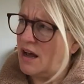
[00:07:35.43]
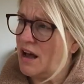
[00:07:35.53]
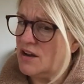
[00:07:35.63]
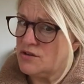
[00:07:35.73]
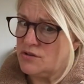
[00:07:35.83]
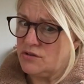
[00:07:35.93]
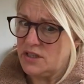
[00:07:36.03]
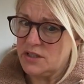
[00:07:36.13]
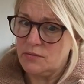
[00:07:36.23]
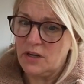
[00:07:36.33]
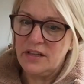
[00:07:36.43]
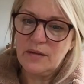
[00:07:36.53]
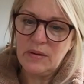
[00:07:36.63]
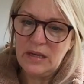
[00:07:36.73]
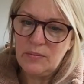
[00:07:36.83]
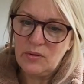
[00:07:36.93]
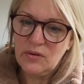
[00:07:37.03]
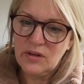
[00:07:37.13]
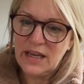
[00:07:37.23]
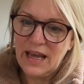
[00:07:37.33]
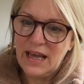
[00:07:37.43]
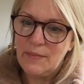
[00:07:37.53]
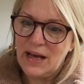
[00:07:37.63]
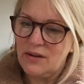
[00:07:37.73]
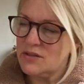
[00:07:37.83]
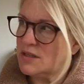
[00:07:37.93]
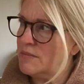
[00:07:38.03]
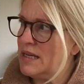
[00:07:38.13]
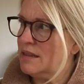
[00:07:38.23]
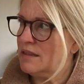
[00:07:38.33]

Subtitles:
untrustworthy people came out to meet